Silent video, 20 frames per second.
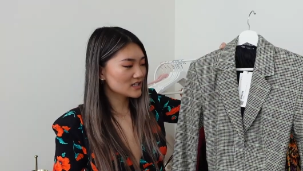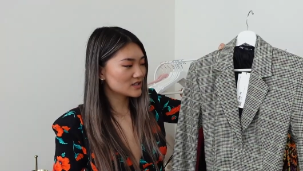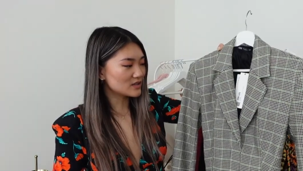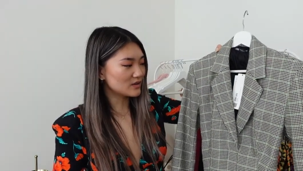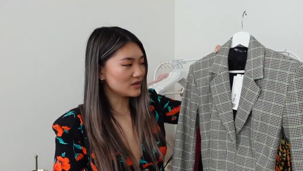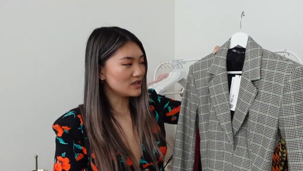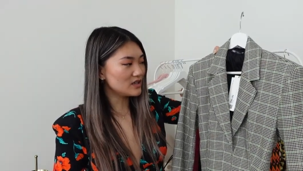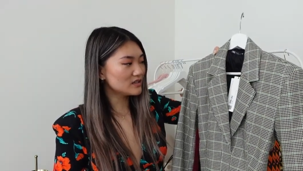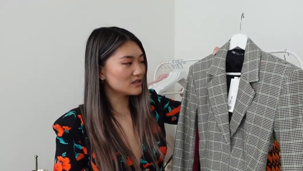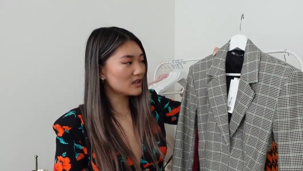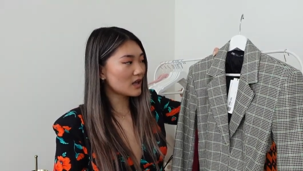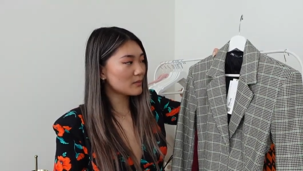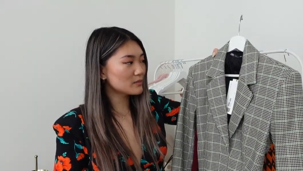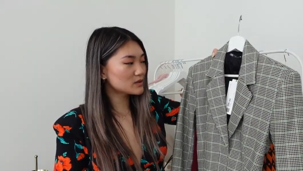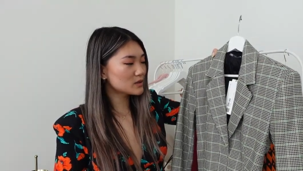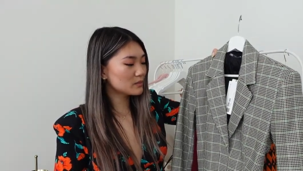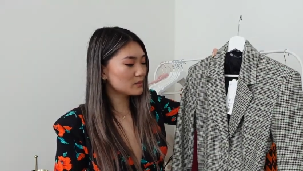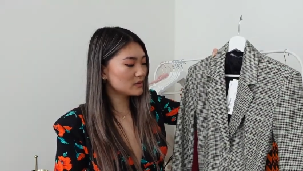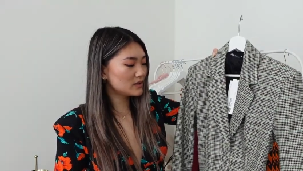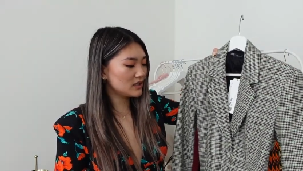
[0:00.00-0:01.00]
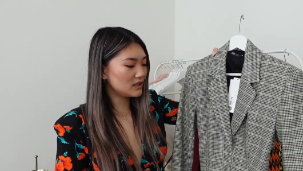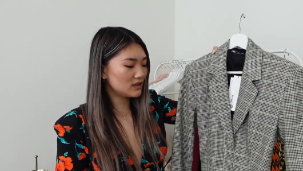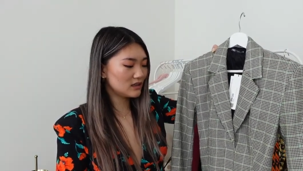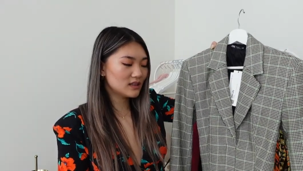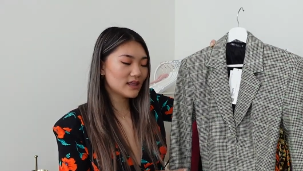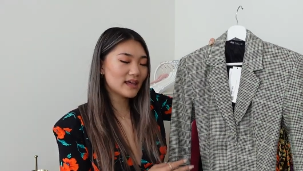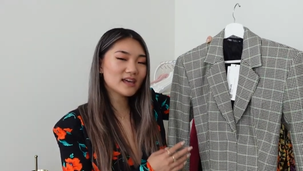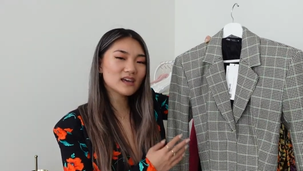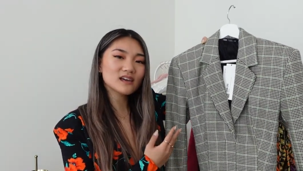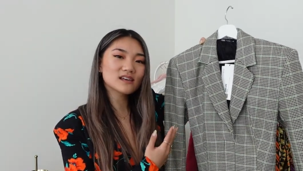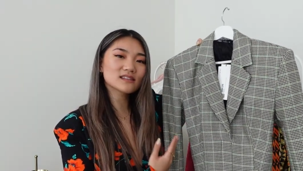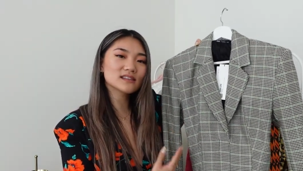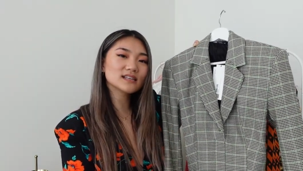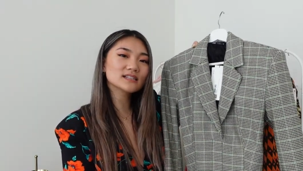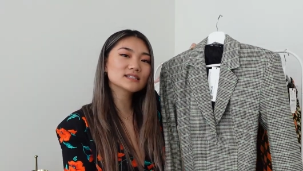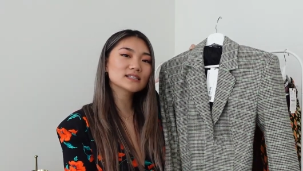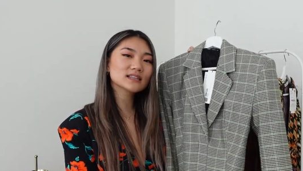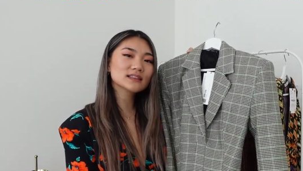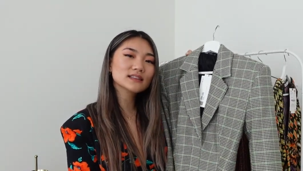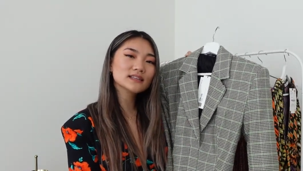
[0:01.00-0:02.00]
So in terms of the length,
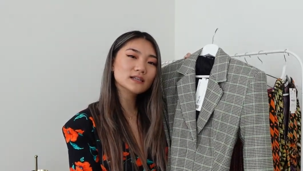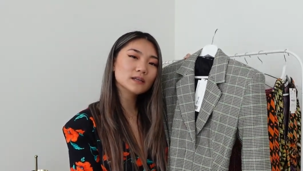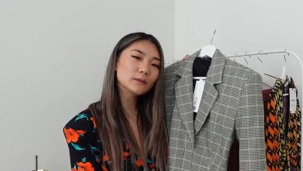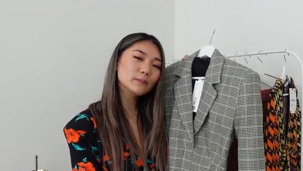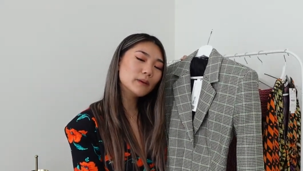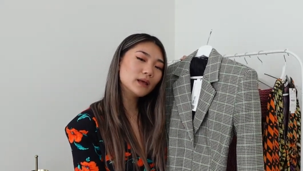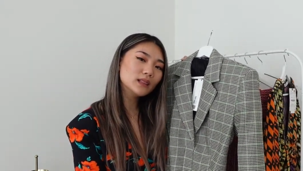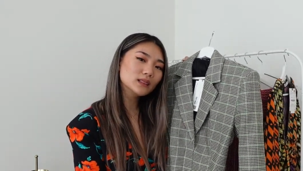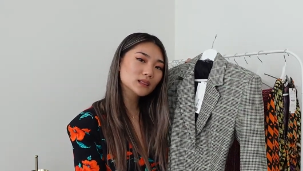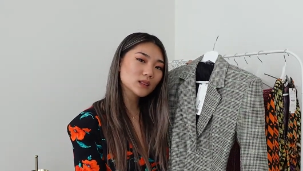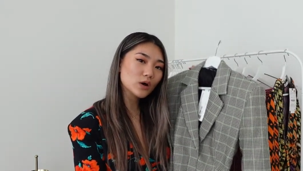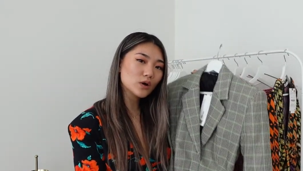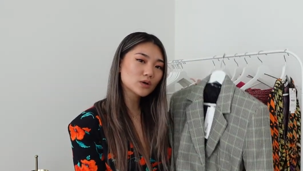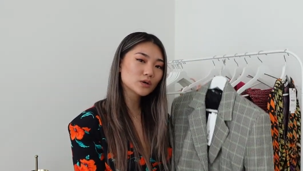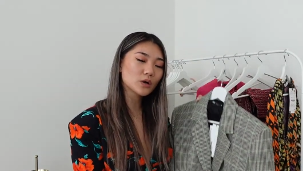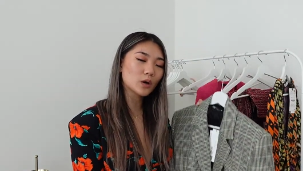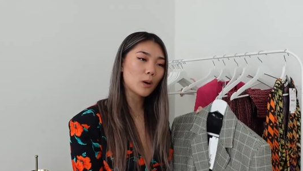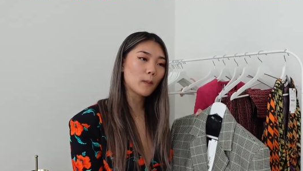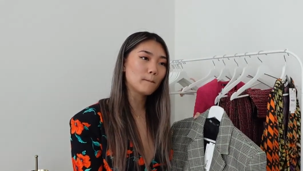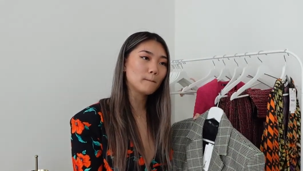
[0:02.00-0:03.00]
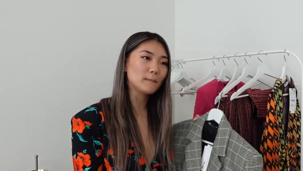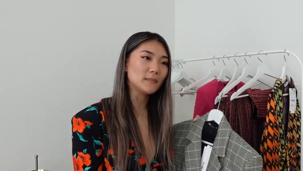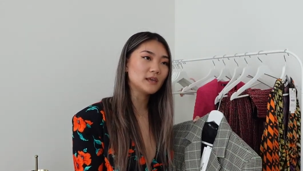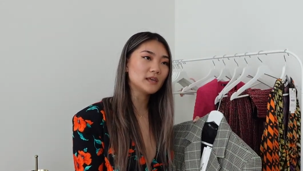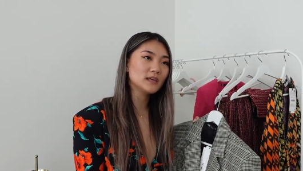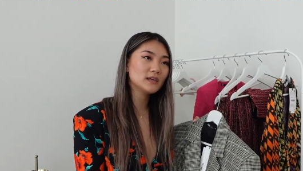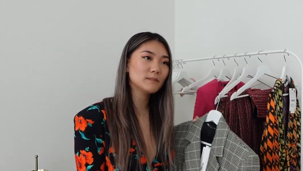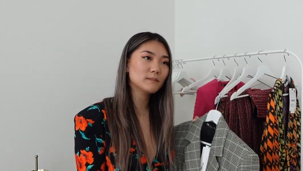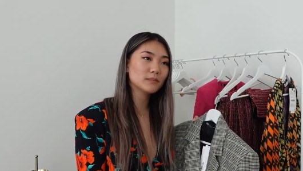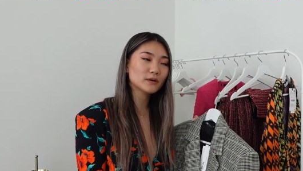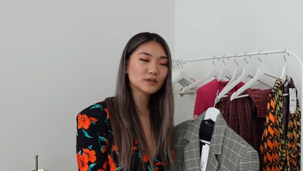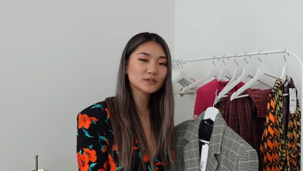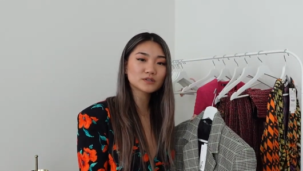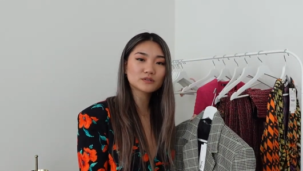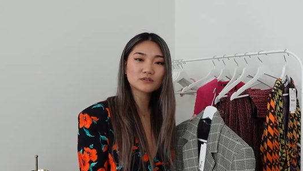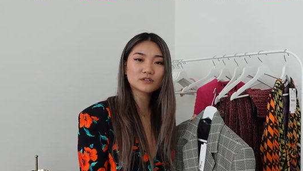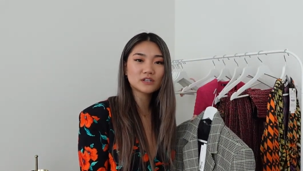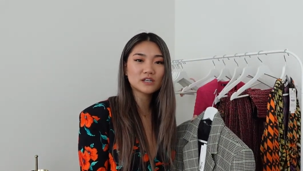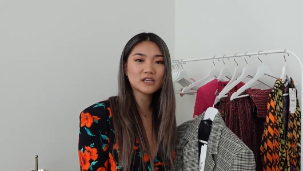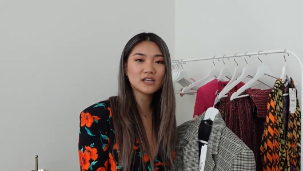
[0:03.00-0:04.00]
it's a little bit long on me
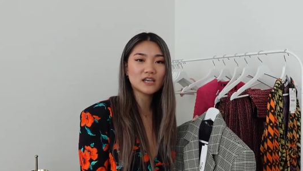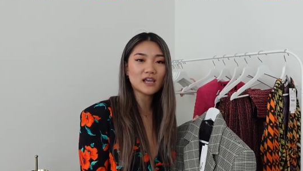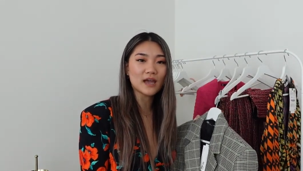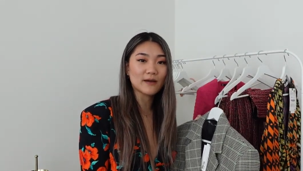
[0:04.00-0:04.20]
personally.